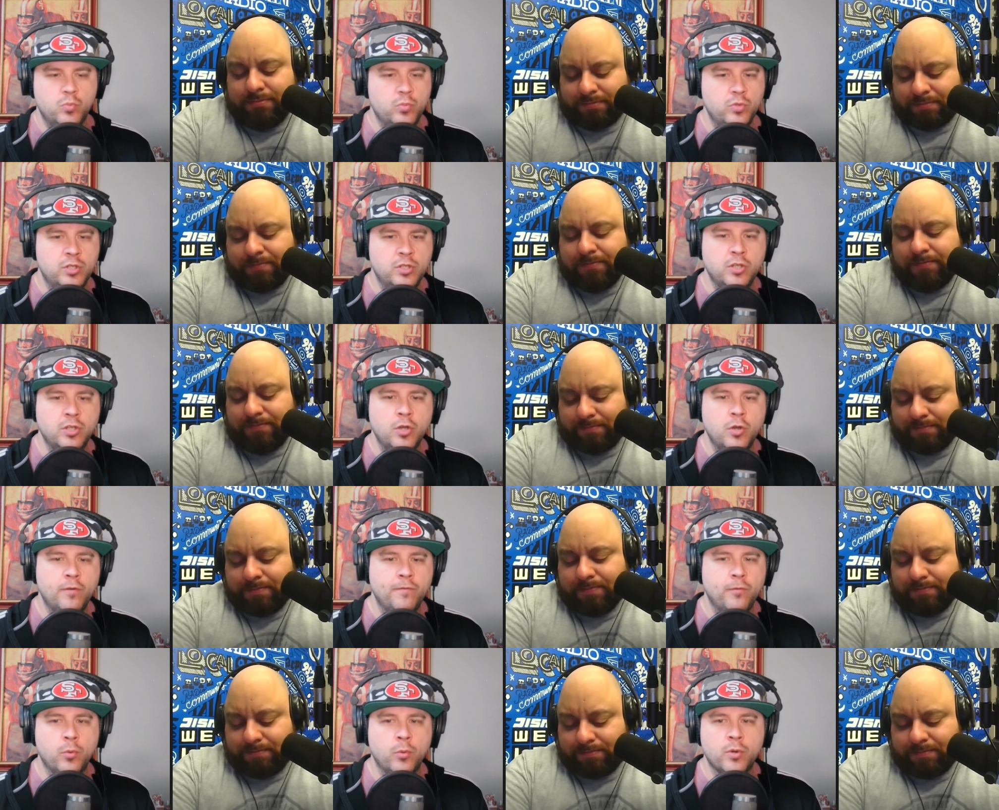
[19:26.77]
Speaker 1: You can
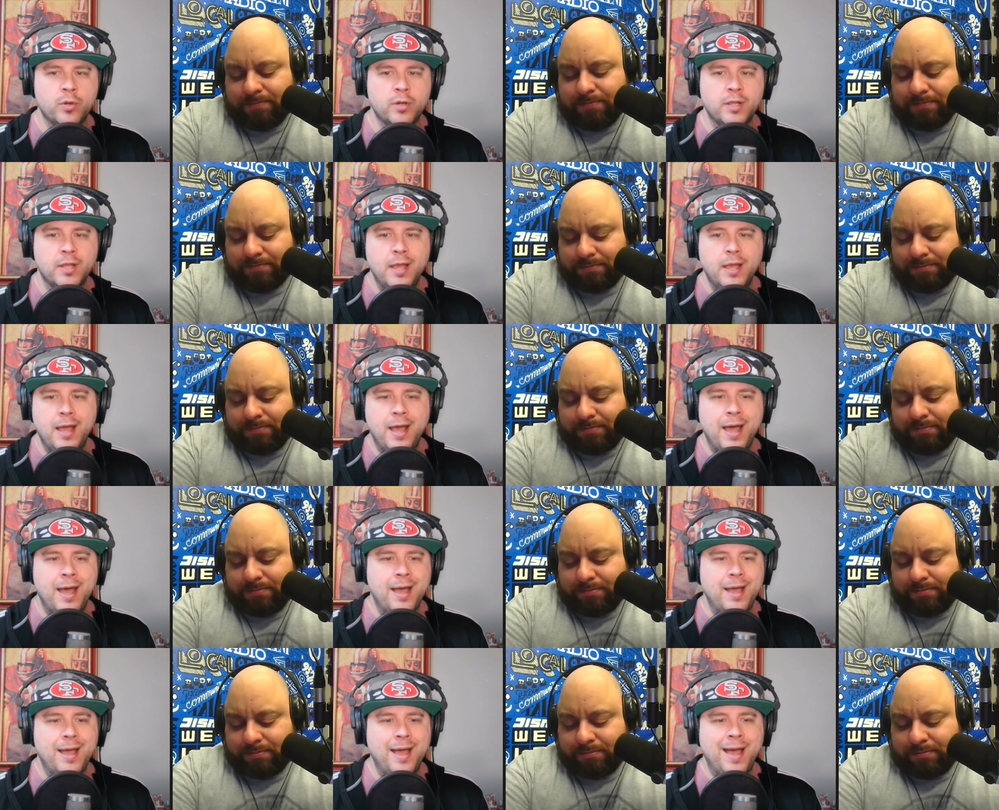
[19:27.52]
go forward.
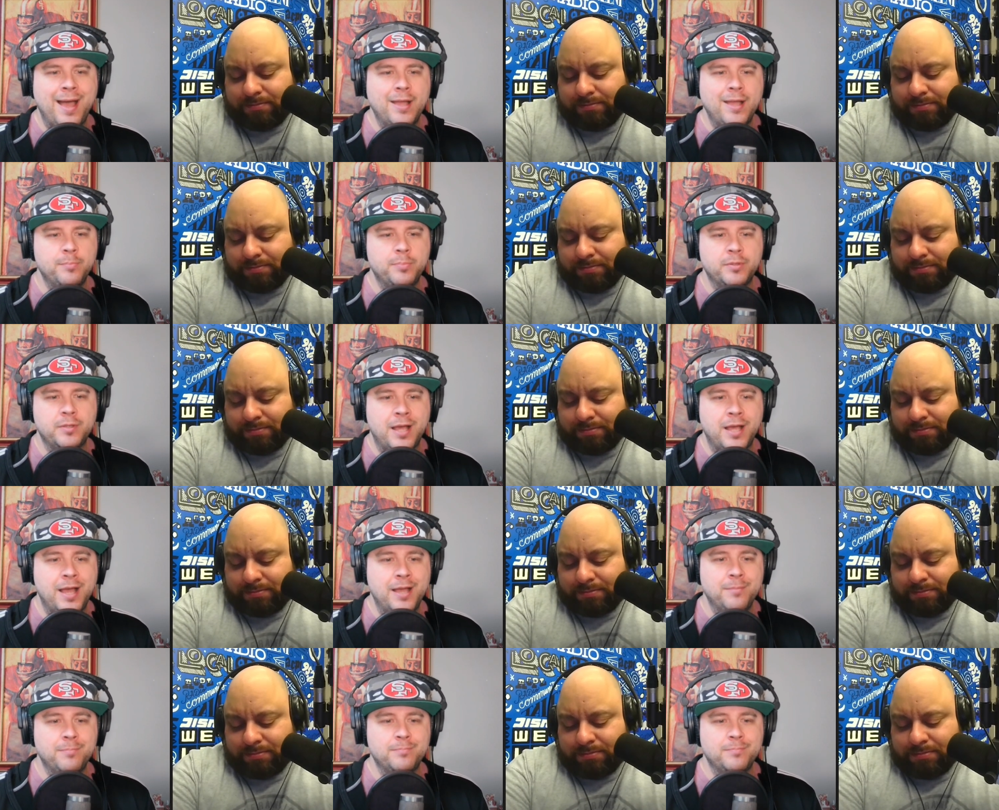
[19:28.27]
Uh, I be
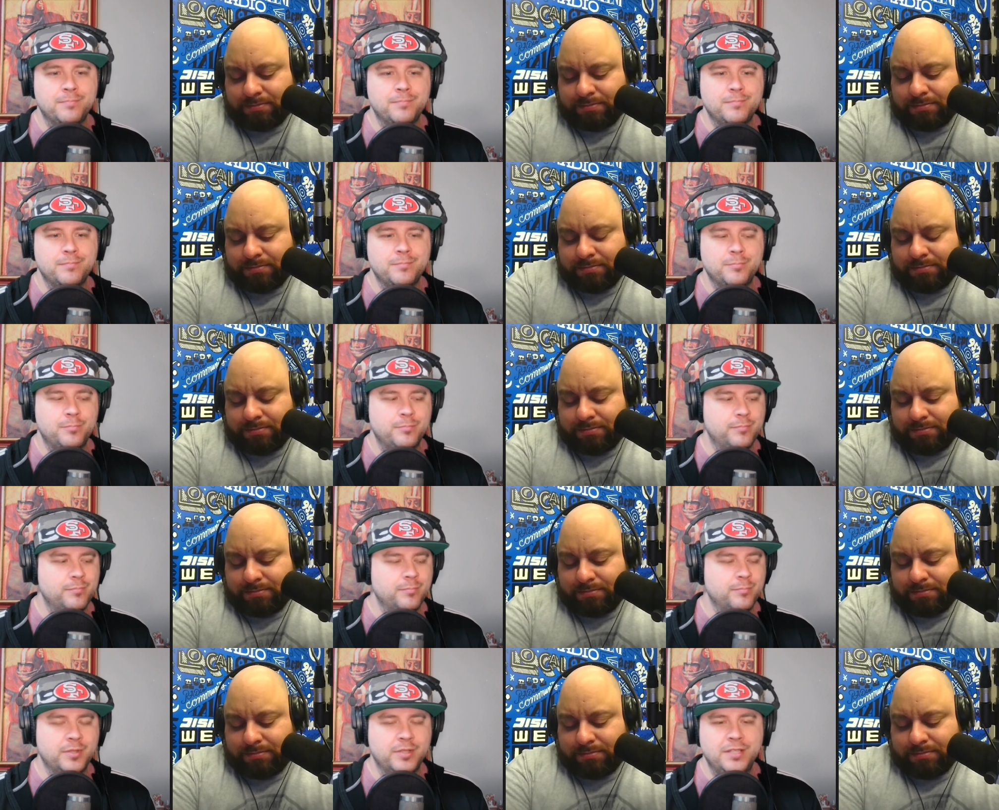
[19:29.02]
I'm
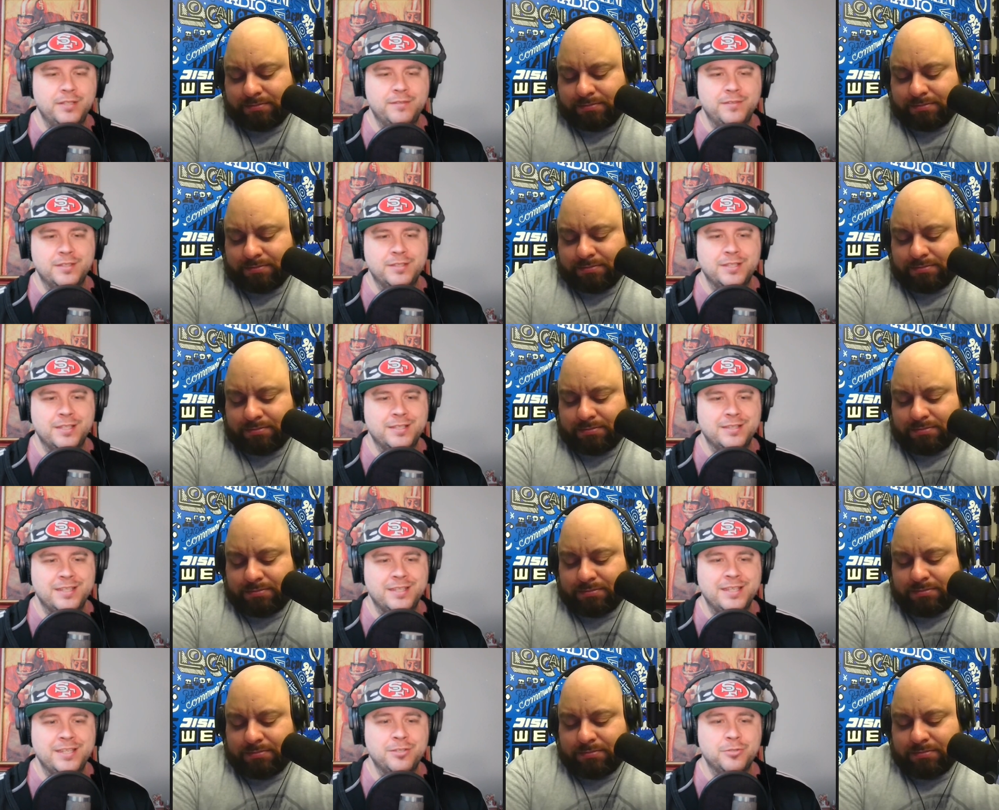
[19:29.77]
believing
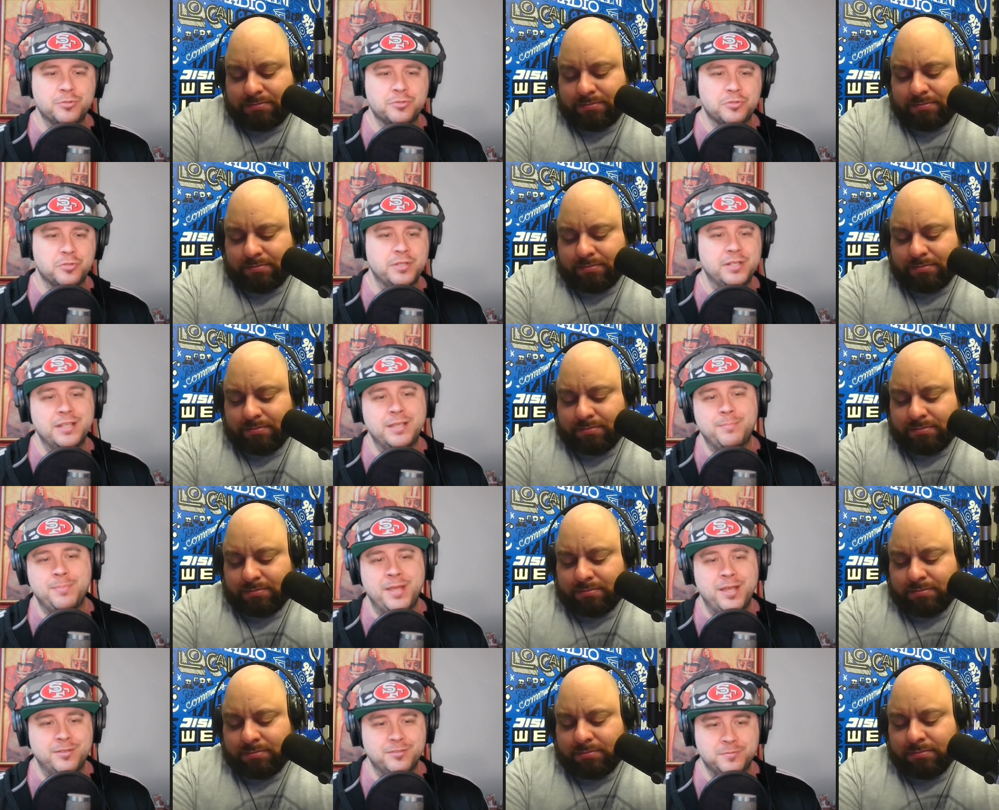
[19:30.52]
that the Eagles are going to
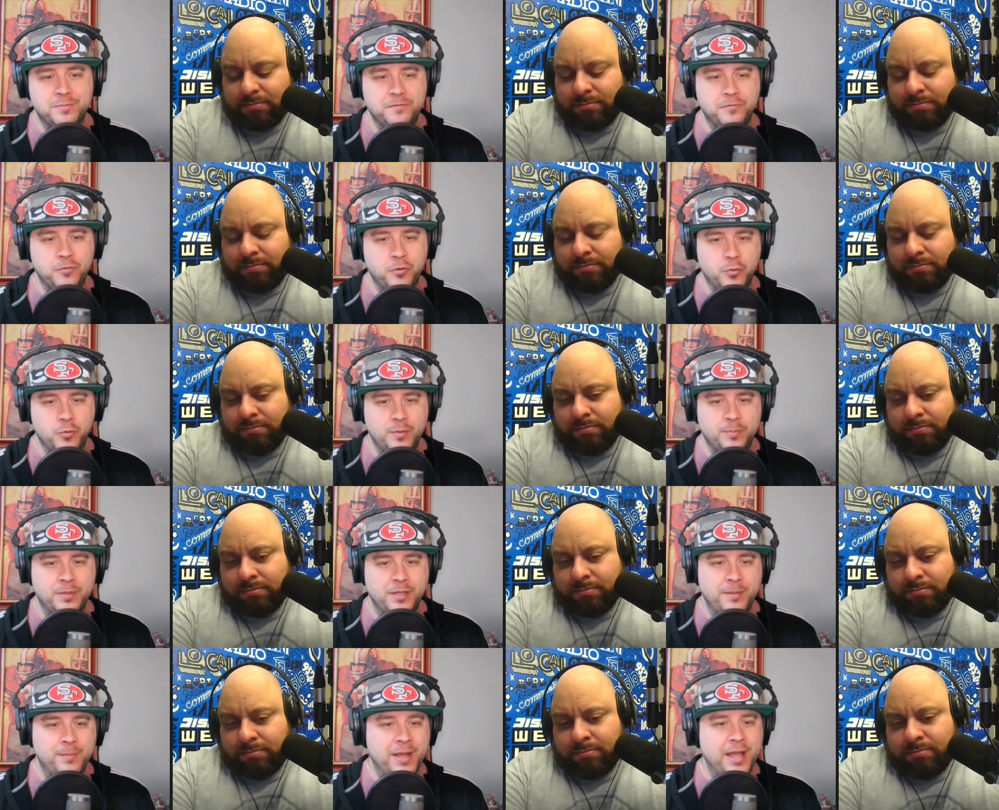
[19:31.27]
get bounced before we
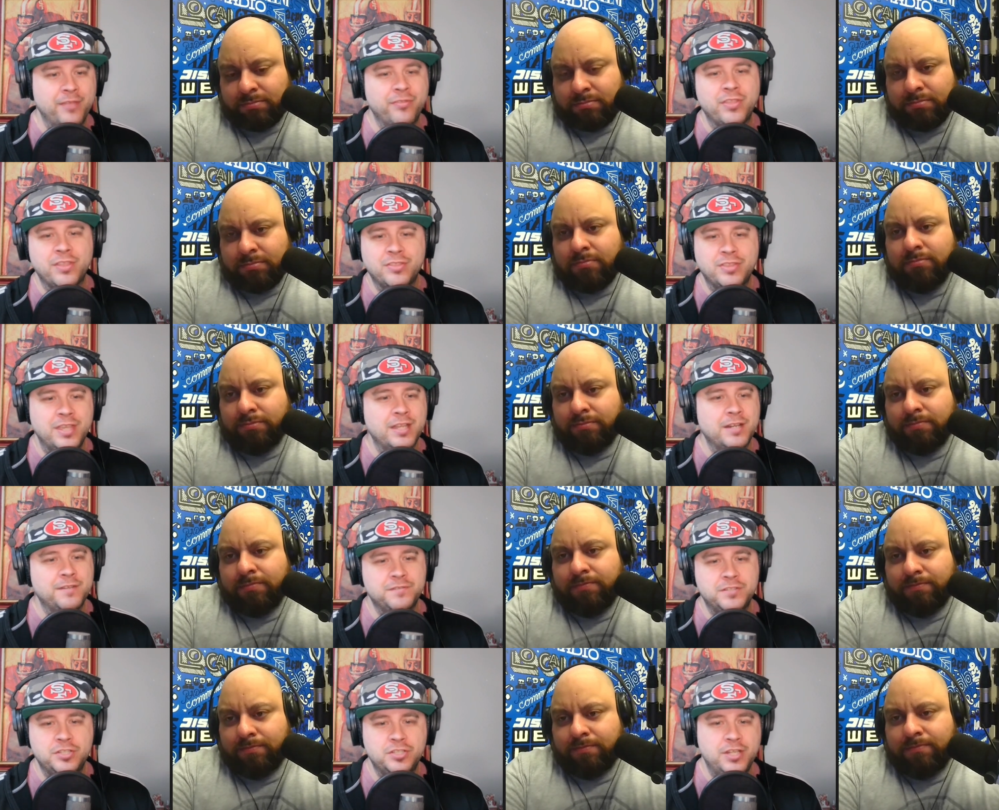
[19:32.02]
play them. I think the
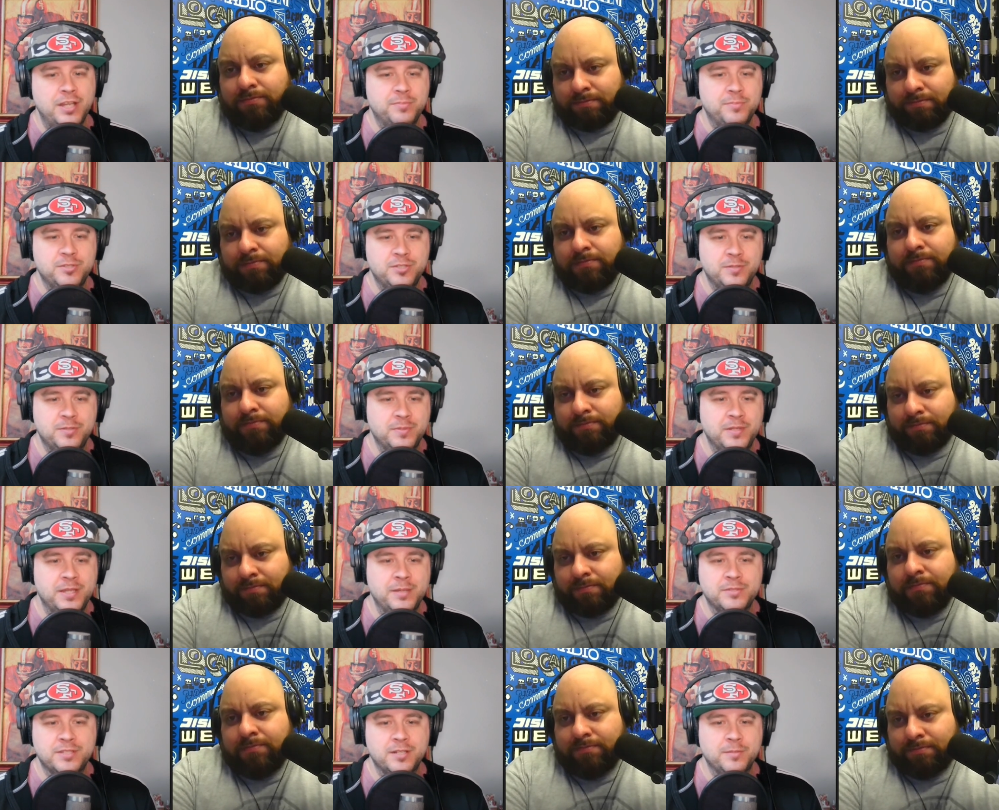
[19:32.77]
N F C Championship
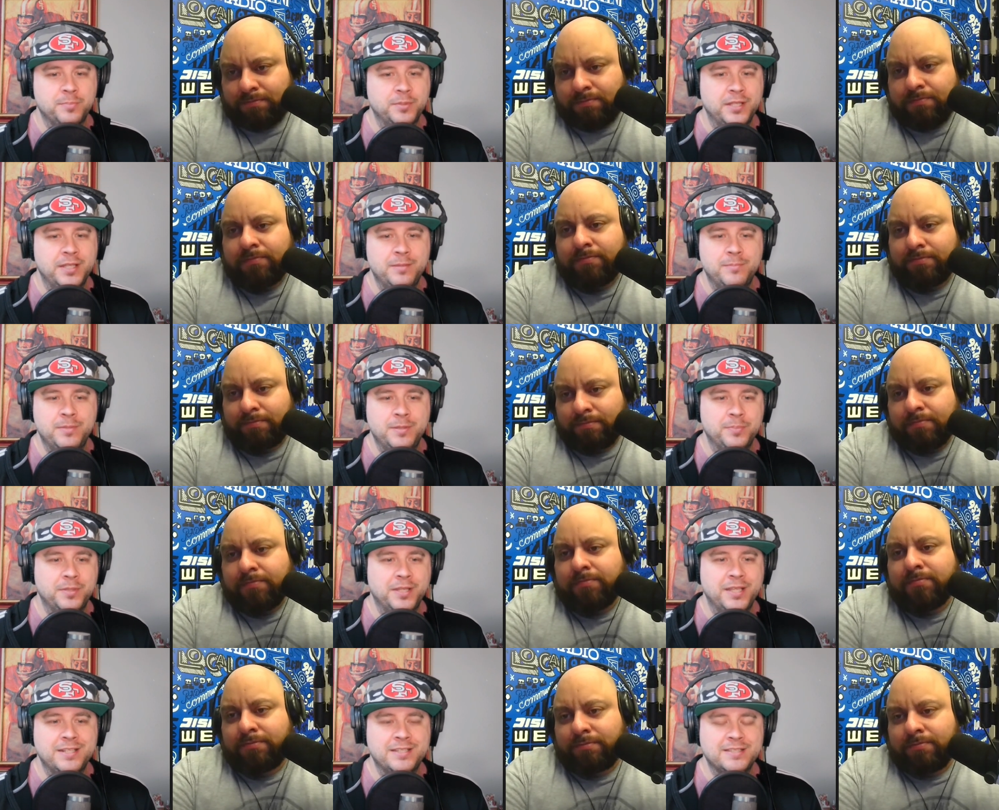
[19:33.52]
game is going to play be
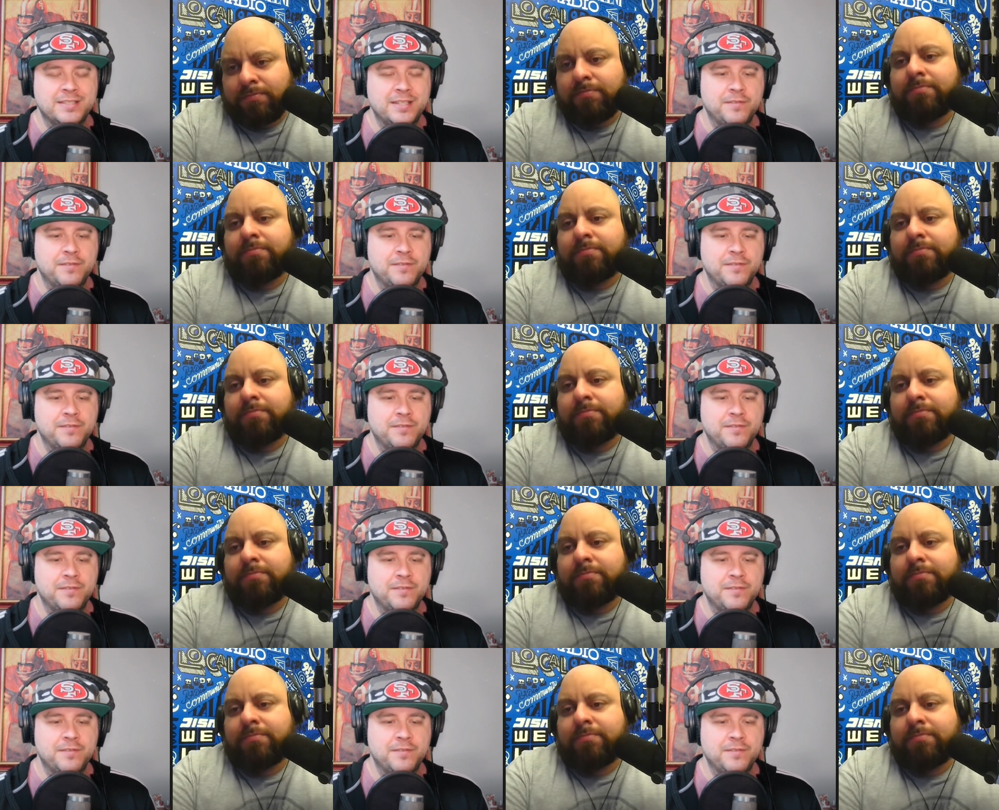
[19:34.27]
played in